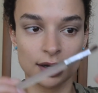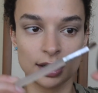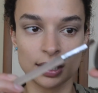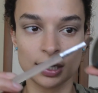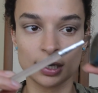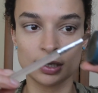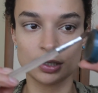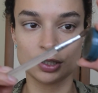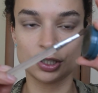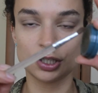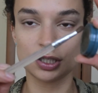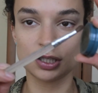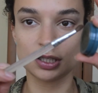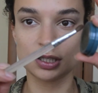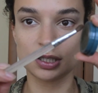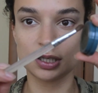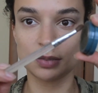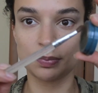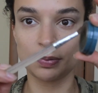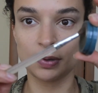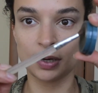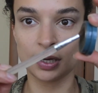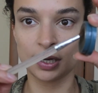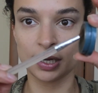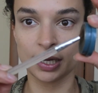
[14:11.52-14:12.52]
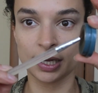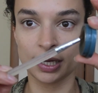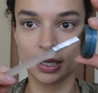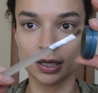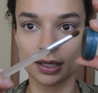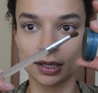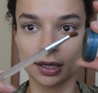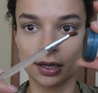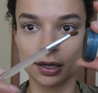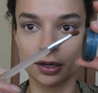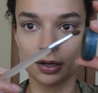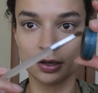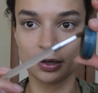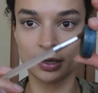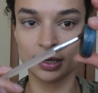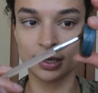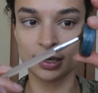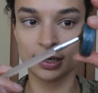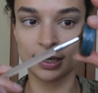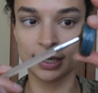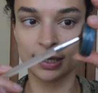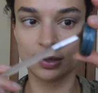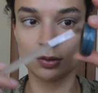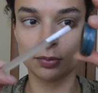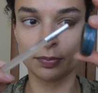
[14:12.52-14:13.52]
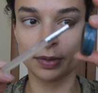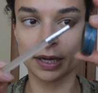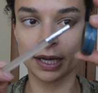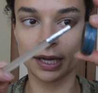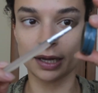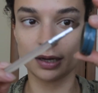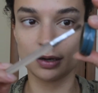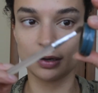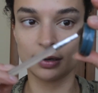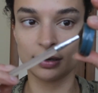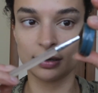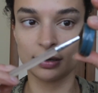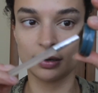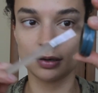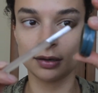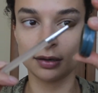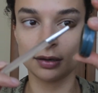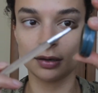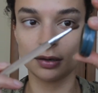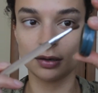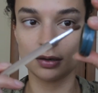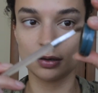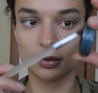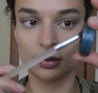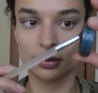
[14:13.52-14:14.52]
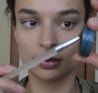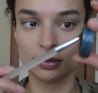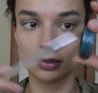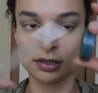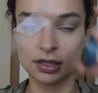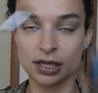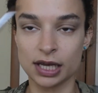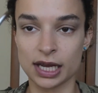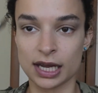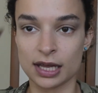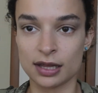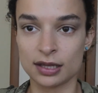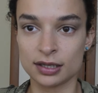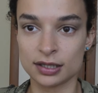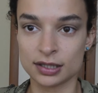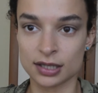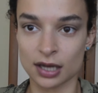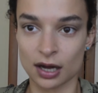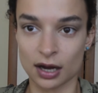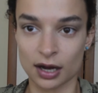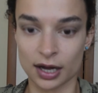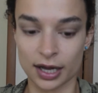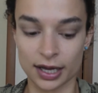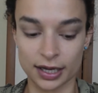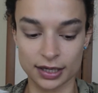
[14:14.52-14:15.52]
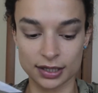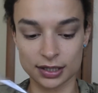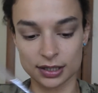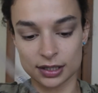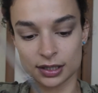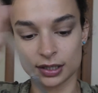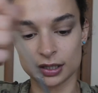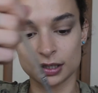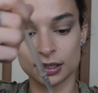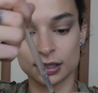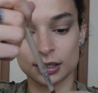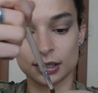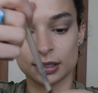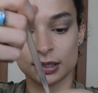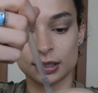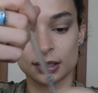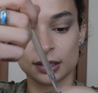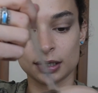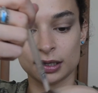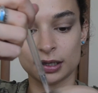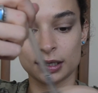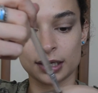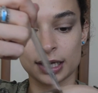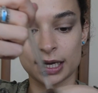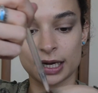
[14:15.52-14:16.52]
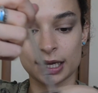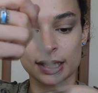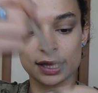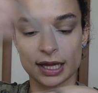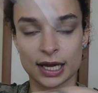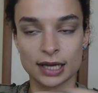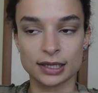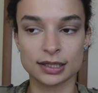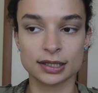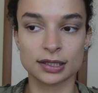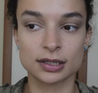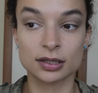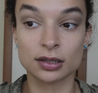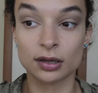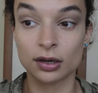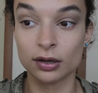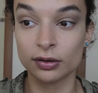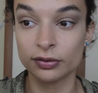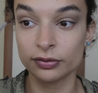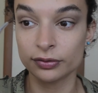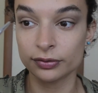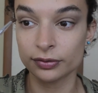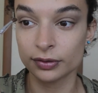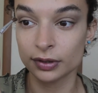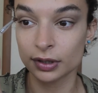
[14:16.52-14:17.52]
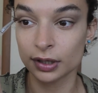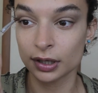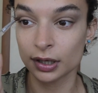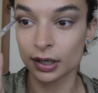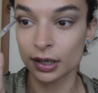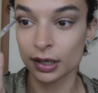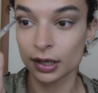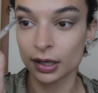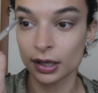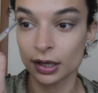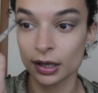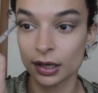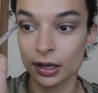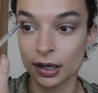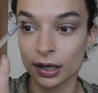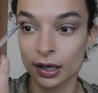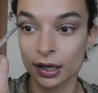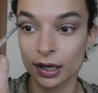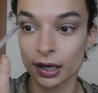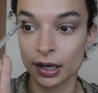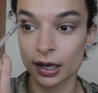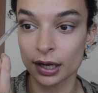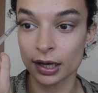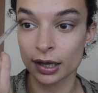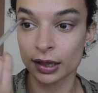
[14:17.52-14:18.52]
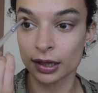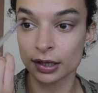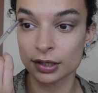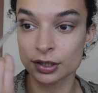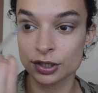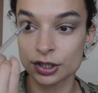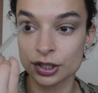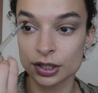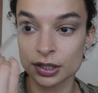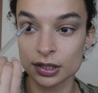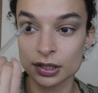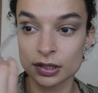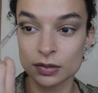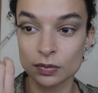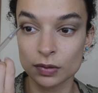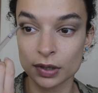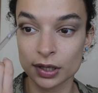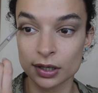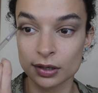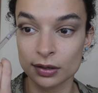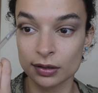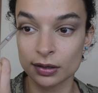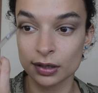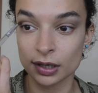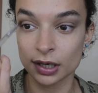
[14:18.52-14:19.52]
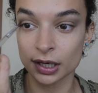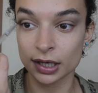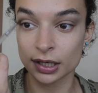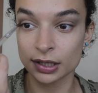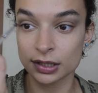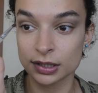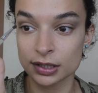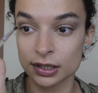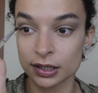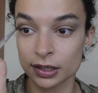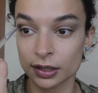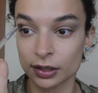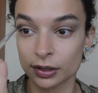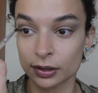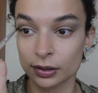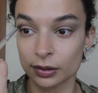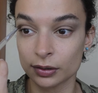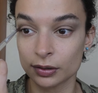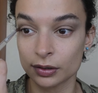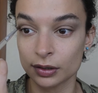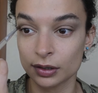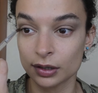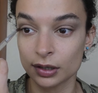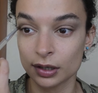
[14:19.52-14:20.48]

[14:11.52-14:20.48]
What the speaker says: And just applying only a little bit to either side, getting the excess off. And then just where you need to,